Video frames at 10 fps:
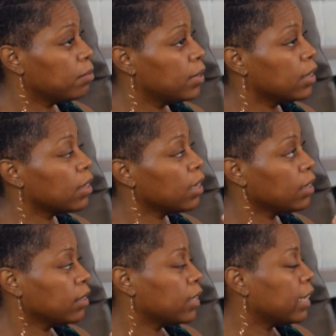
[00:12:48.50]
the
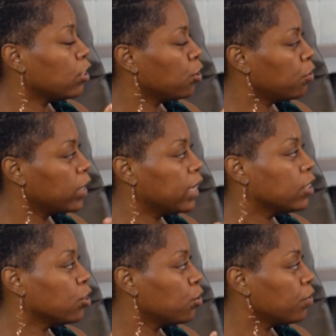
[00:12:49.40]
things that you need
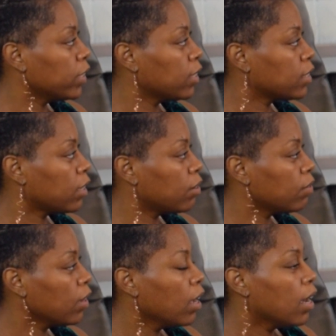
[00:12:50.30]
to do for
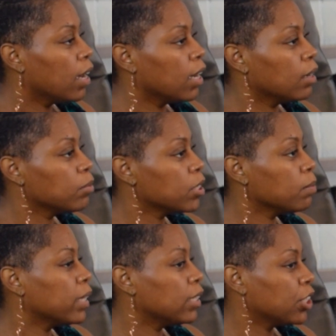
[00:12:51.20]
yourself.
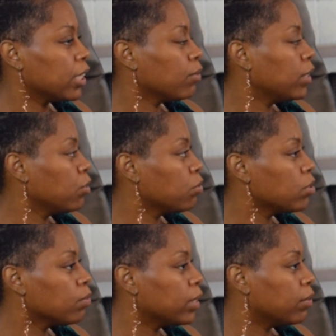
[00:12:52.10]
Smudging,
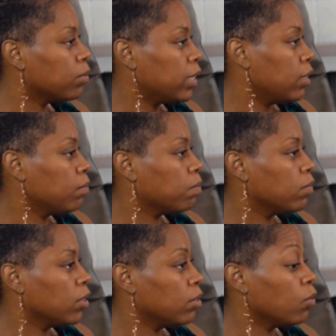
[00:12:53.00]
we
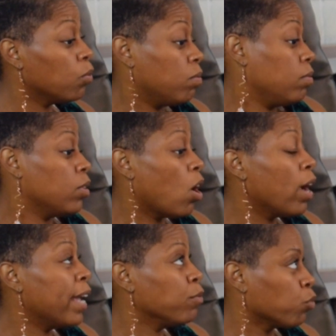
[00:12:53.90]

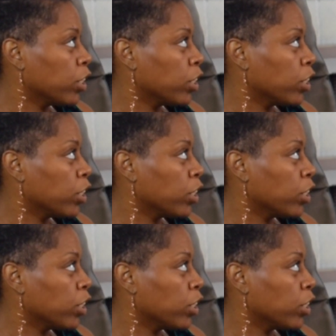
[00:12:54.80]
in